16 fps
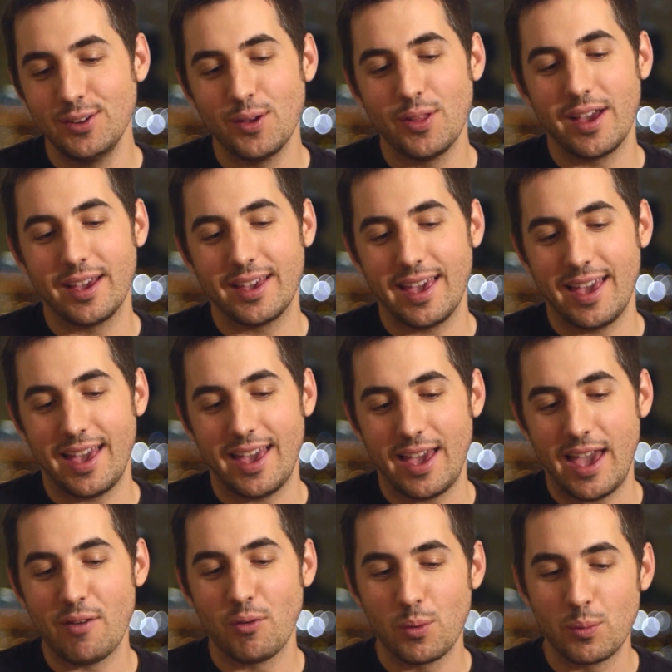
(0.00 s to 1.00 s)
like
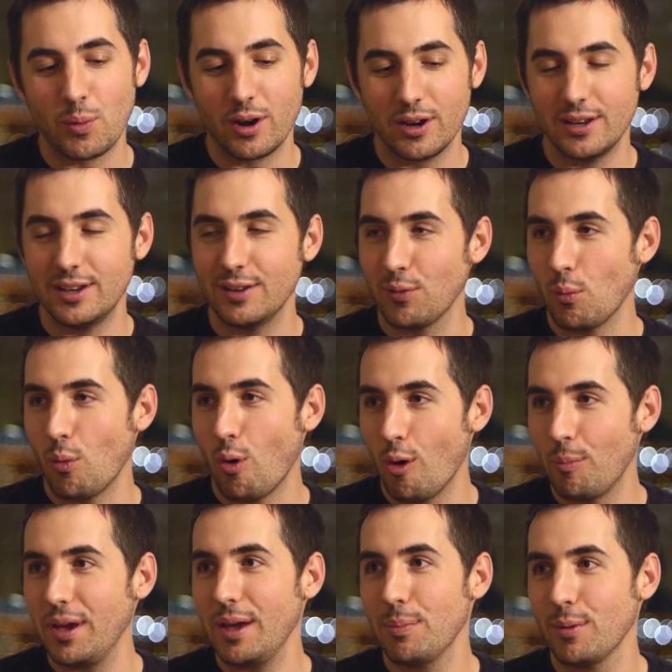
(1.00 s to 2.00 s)
everyone wanted a different
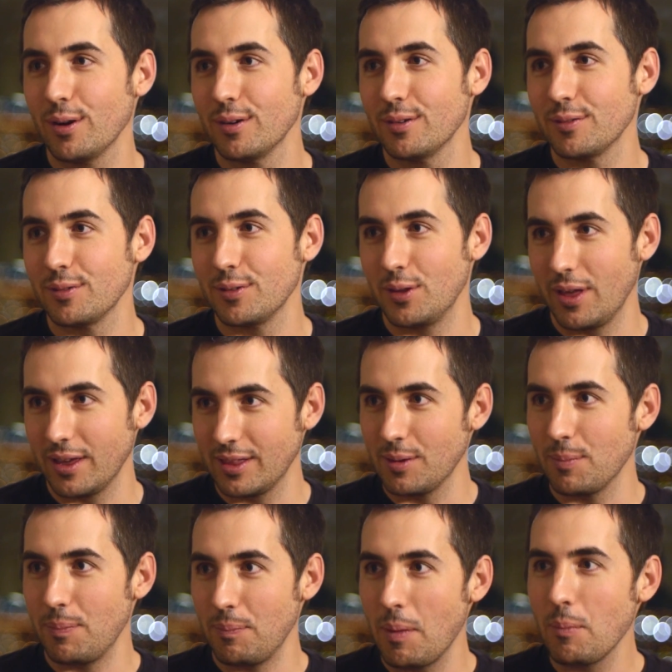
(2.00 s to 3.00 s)
wallpaper. Where they're like,
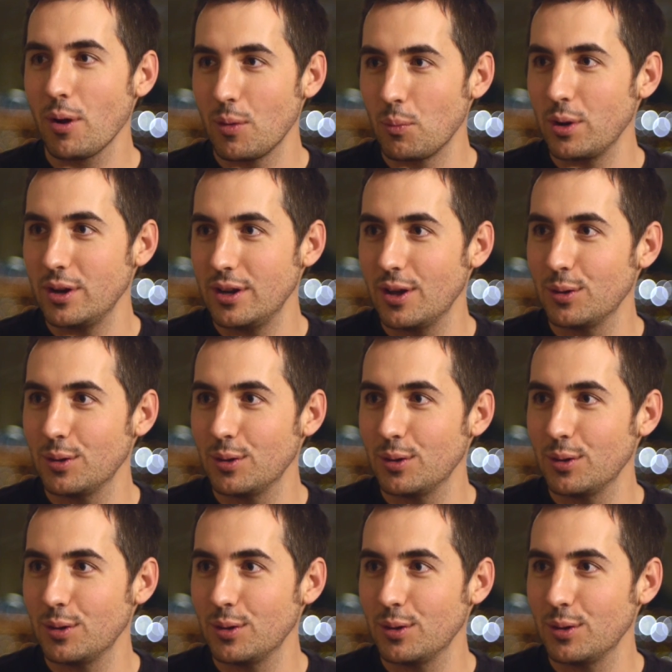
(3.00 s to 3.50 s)
remember on Windows?